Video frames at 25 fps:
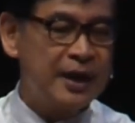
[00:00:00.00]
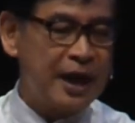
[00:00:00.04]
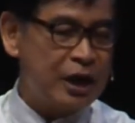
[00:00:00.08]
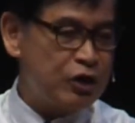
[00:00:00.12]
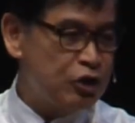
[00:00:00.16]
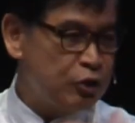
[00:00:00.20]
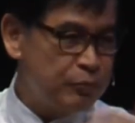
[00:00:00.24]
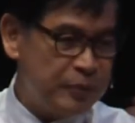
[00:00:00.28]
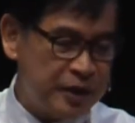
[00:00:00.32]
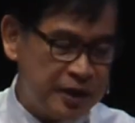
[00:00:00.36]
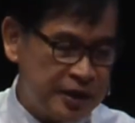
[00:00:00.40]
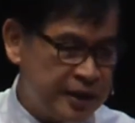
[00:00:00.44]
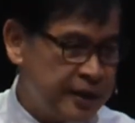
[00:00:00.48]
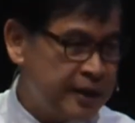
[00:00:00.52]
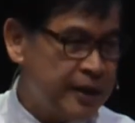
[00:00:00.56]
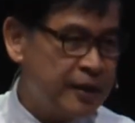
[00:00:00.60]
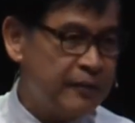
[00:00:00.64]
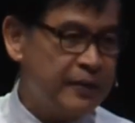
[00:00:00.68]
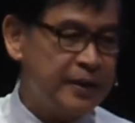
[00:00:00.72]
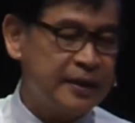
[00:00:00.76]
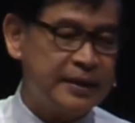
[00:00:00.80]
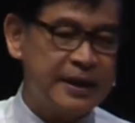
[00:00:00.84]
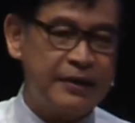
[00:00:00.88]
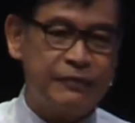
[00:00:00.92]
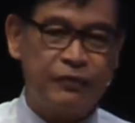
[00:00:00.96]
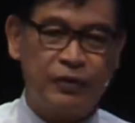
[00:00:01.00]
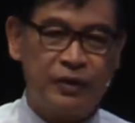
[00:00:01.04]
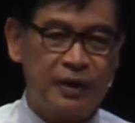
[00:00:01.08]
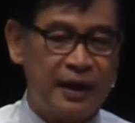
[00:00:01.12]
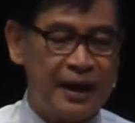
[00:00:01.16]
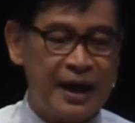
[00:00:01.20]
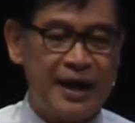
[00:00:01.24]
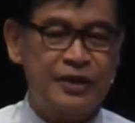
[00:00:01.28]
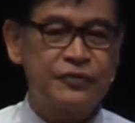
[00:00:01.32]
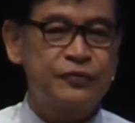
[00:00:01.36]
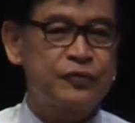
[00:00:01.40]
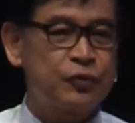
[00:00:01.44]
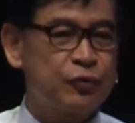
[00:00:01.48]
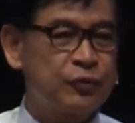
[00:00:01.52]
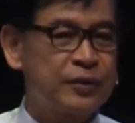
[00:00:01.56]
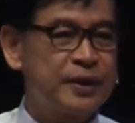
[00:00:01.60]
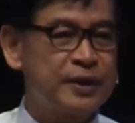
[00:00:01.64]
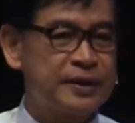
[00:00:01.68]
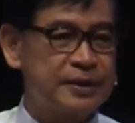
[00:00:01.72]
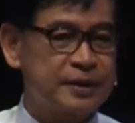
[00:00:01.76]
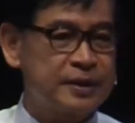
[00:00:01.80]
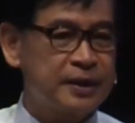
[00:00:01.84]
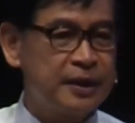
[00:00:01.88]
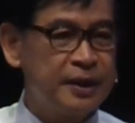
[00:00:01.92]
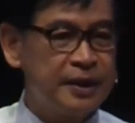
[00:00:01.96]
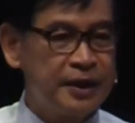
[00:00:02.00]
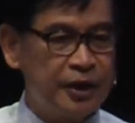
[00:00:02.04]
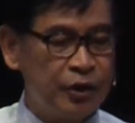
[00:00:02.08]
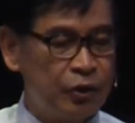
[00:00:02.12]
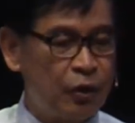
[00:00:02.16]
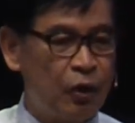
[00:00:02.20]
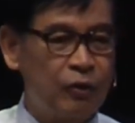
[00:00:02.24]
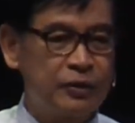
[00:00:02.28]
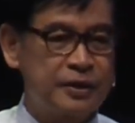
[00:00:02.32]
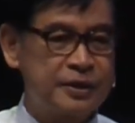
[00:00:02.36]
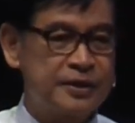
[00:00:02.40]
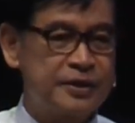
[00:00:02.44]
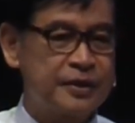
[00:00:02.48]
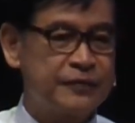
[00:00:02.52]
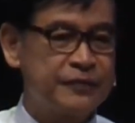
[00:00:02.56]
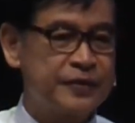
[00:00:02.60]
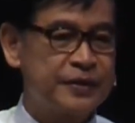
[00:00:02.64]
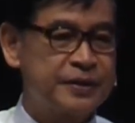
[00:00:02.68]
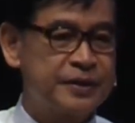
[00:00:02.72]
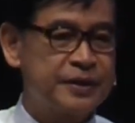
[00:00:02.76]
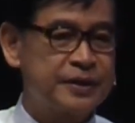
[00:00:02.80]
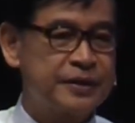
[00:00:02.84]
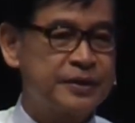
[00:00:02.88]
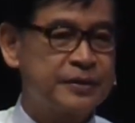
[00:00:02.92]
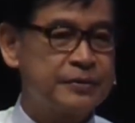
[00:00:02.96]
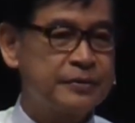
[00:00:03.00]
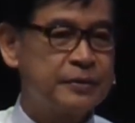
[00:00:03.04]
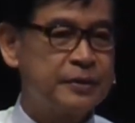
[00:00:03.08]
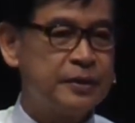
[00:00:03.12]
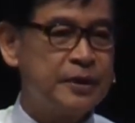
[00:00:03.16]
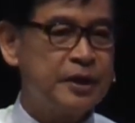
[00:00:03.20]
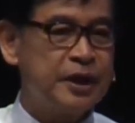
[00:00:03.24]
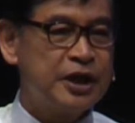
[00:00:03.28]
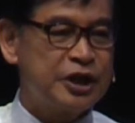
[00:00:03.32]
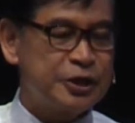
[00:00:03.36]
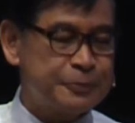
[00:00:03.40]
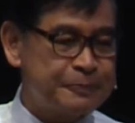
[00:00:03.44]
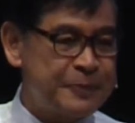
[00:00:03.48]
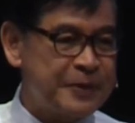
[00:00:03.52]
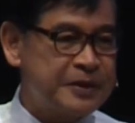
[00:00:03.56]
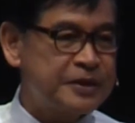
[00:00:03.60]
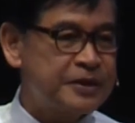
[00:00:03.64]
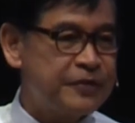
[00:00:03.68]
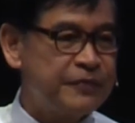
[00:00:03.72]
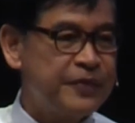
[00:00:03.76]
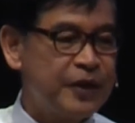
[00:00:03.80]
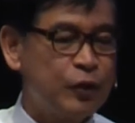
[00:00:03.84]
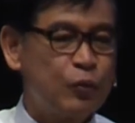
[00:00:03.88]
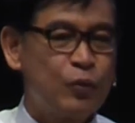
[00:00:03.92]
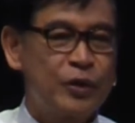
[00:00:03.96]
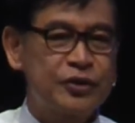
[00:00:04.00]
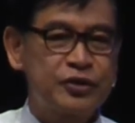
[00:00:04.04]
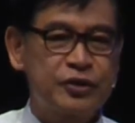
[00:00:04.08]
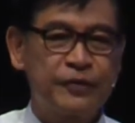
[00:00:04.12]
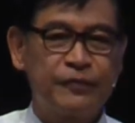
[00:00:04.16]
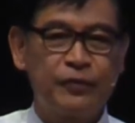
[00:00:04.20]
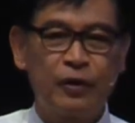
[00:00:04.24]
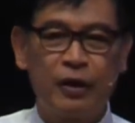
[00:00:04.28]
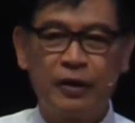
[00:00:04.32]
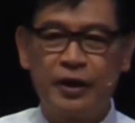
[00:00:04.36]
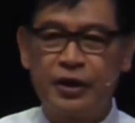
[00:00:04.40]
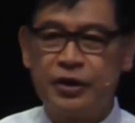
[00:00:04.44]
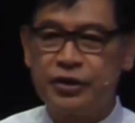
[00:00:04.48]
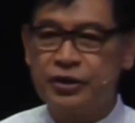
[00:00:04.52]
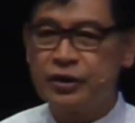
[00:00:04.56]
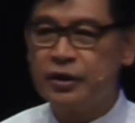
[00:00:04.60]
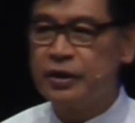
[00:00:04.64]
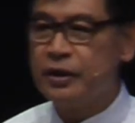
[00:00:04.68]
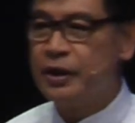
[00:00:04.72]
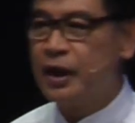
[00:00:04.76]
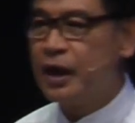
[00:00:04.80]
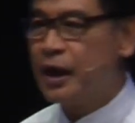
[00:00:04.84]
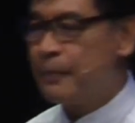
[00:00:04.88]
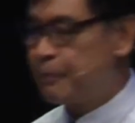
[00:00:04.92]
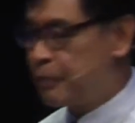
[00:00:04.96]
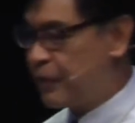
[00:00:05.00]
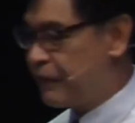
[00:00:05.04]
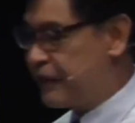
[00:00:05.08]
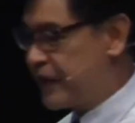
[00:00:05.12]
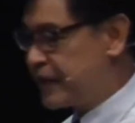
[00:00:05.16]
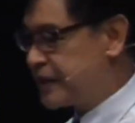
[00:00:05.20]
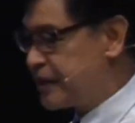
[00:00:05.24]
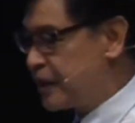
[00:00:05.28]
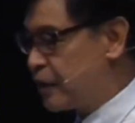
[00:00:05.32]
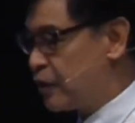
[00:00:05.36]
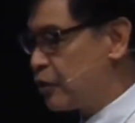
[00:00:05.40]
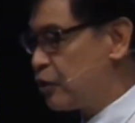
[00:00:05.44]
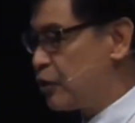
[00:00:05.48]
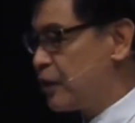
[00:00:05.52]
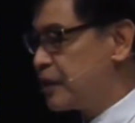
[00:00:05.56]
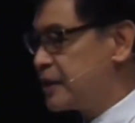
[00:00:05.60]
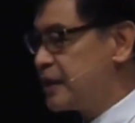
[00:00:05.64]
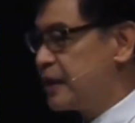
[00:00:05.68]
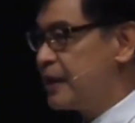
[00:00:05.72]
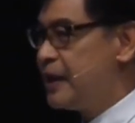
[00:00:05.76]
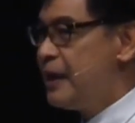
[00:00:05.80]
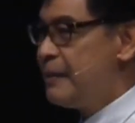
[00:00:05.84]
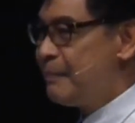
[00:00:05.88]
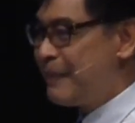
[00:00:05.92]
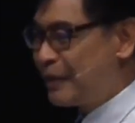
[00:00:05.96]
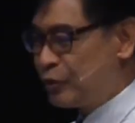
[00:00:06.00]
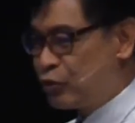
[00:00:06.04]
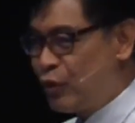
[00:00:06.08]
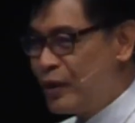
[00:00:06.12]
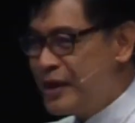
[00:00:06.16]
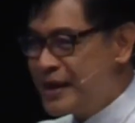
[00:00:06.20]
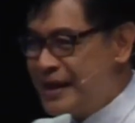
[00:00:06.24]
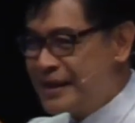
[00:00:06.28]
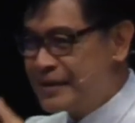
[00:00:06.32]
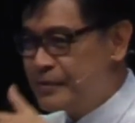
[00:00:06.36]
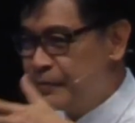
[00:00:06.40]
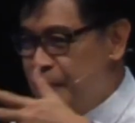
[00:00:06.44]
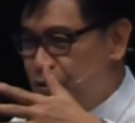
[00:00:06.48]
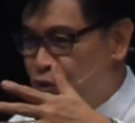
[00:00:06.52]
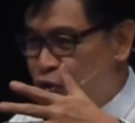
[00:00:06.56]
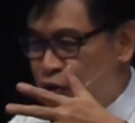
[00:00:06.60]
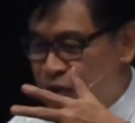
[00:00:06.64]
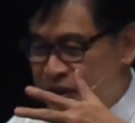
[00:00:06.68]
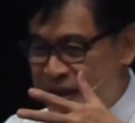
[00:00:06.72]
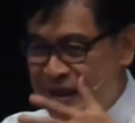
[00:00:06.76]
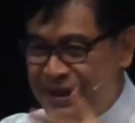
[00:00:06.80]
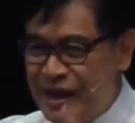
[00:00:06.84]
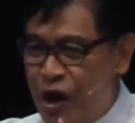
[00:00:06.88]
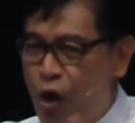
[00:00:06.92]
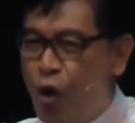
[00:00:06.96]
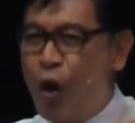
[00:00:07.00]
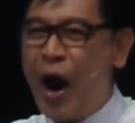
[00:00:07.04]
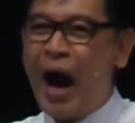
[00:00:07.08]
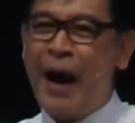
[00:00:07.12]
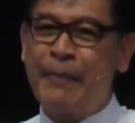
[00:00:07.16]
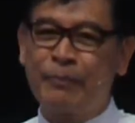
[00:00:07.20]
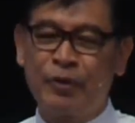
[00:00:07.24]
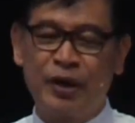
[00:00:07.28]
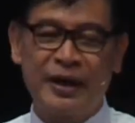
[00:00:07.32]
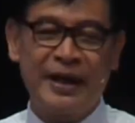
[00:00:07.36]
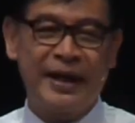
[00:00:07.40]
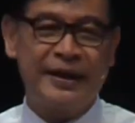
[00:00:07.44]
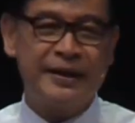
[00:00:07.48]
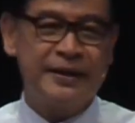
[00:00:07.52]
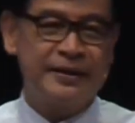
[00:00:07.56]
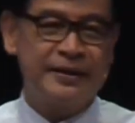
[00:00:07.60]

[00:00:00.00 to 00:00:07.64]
And you've been hearing that for the last few years in all the services. Specific words of knowledge, a prophetic anointing. But don't just say that, oh, I'm not an